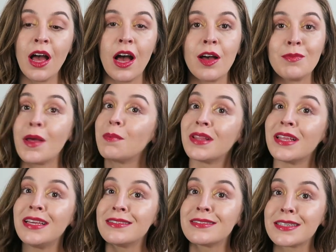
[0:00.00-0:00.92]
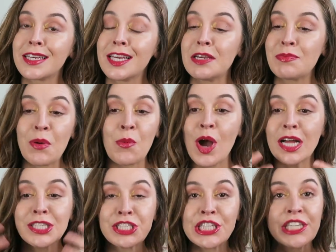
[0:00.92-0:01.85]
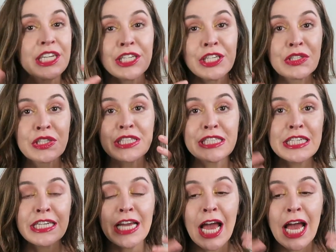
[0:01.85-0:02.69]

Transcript: um, please keep watching and you'll see